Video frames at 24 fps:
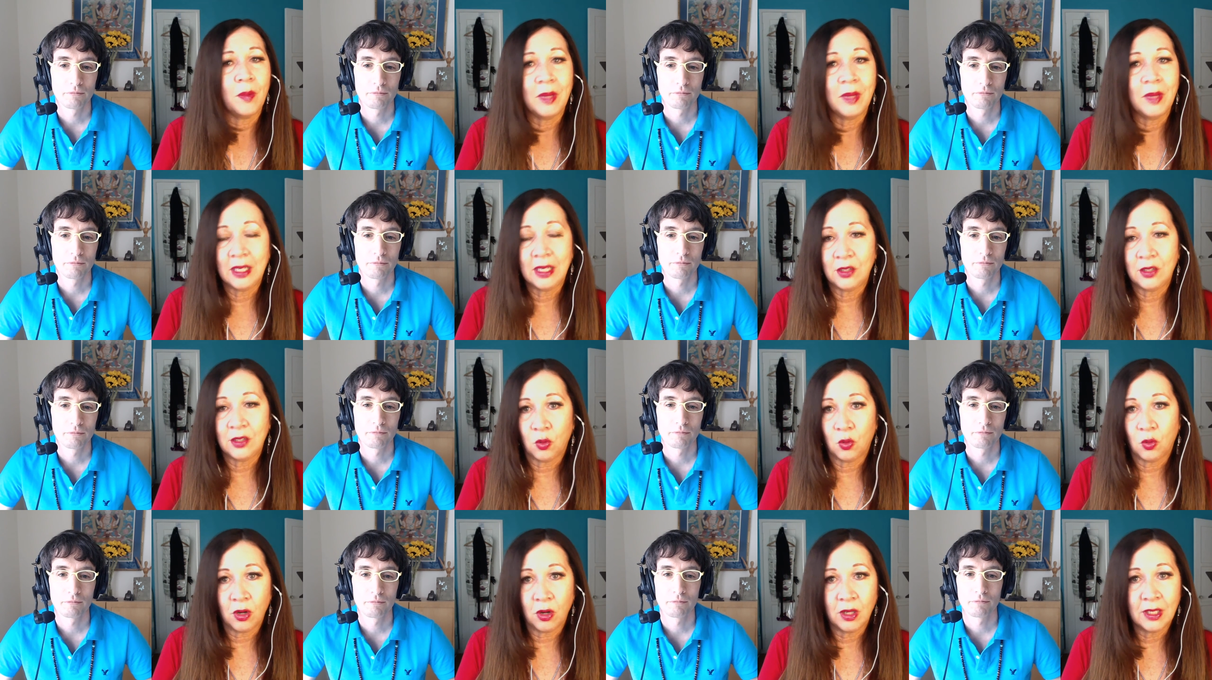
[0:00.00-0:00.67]
Speaker 1: many
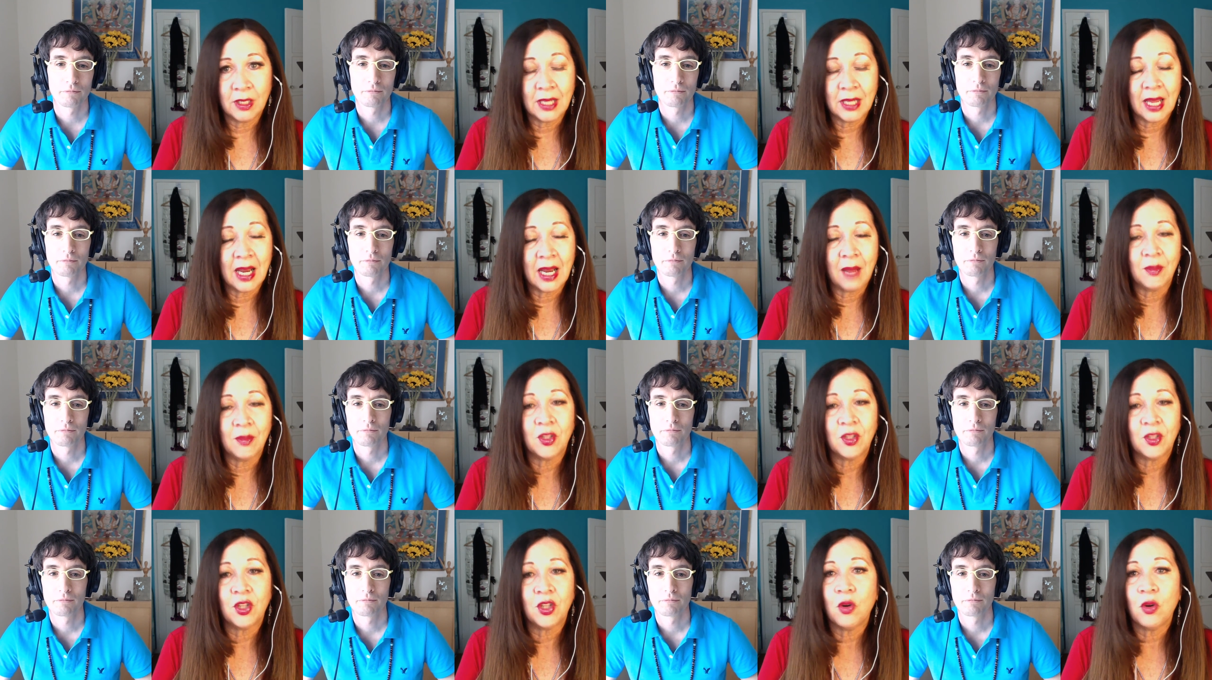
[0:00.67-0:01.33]
doors, and I'm
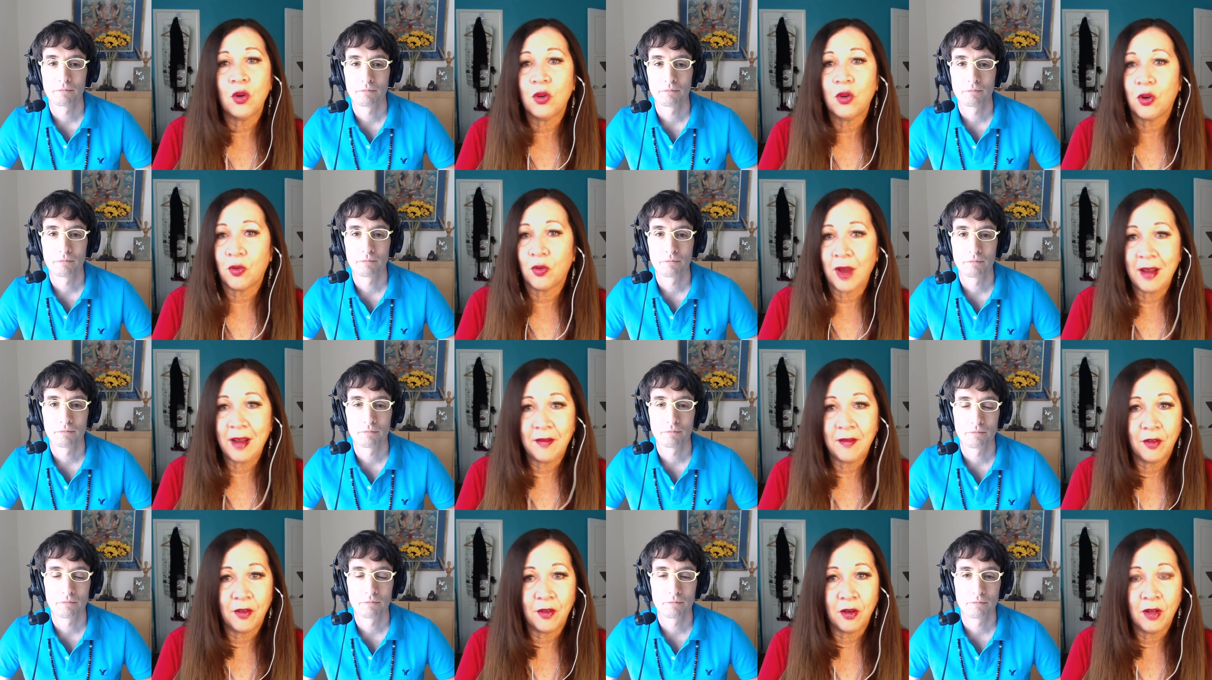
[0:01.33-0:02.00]
so
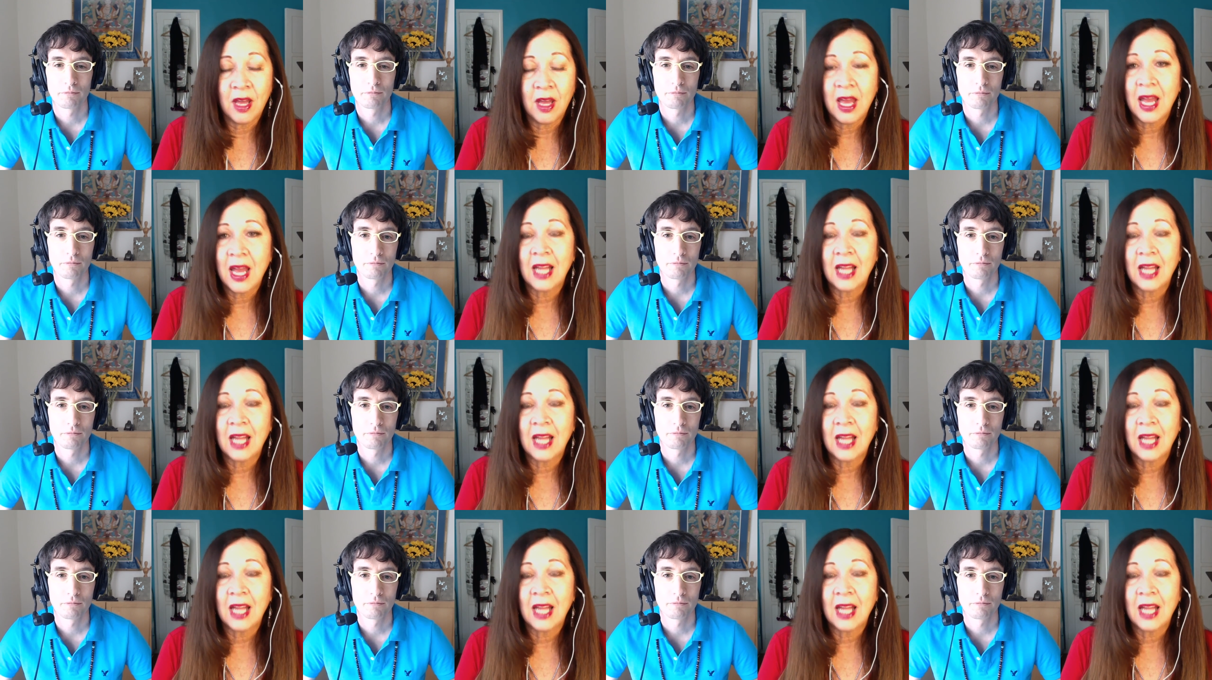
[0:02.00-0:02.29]
grateful